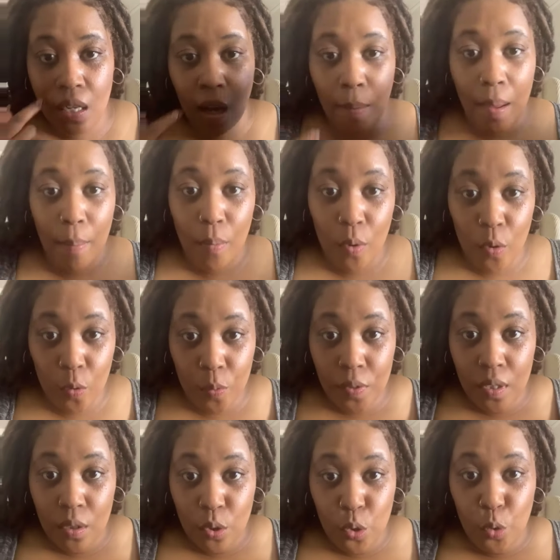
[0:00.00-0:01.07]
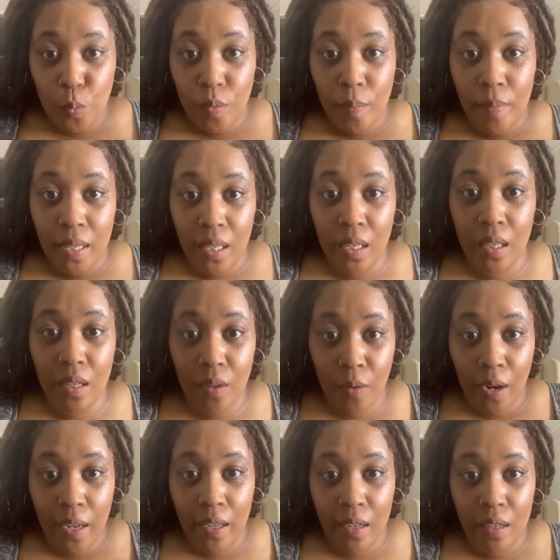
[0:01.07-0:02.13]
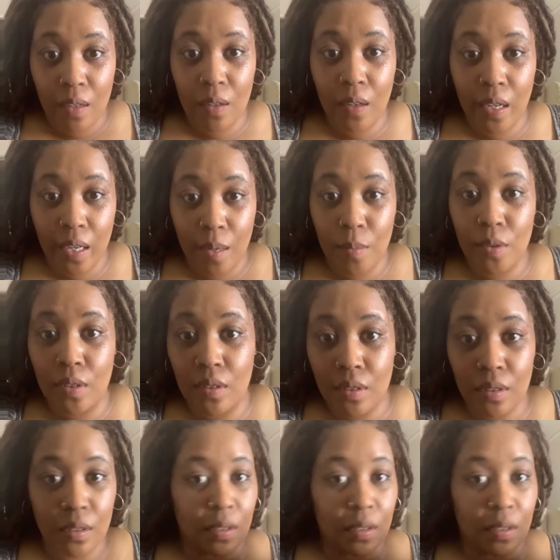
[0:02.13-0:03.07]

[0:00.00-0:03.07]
Y'all, my boobs look super big right here on camera.